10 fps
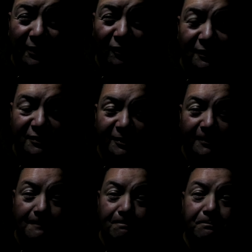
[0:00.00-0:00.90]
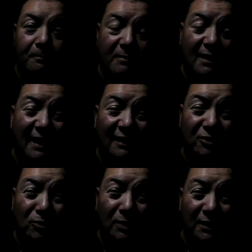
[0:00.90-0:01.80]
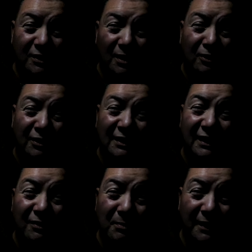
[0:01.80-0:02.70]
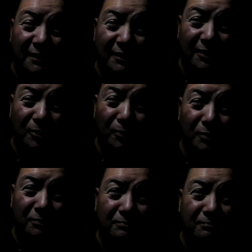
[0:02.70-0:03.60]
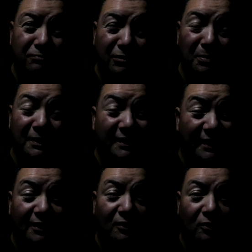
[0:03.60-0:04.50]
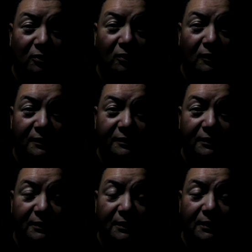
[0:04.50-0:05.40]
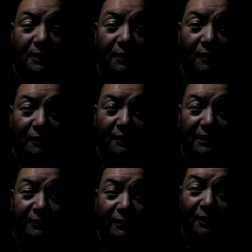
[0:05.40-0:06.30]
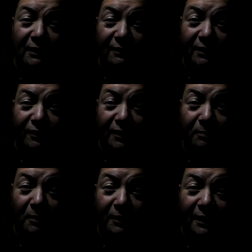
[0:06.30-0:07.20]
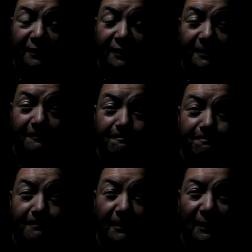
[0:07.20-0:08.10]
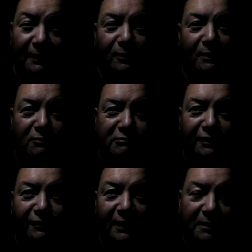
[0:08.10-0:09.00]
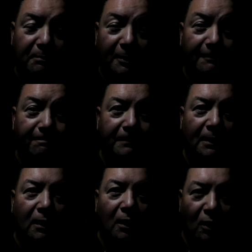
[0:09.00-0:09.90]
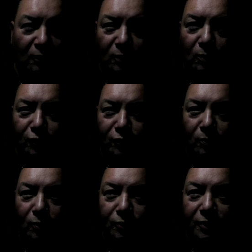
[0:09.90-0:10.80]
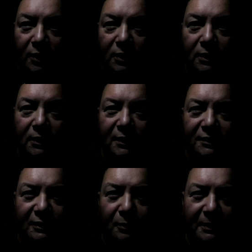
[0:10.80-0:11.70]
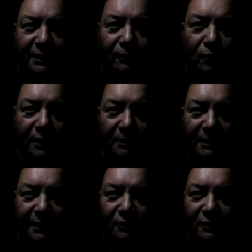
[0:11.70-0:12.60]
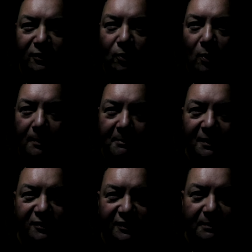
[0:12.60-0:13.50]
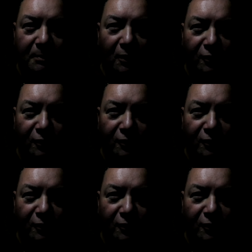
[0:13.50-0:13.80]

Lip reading: guys. So as always, I'm going to leave them in till probably 10 o'clock guys, and if I don't have anything by then I'll have to have a rethink, but I'm going to watch the water. It's a little bit difficult at the minute because it's quite misty, but I'll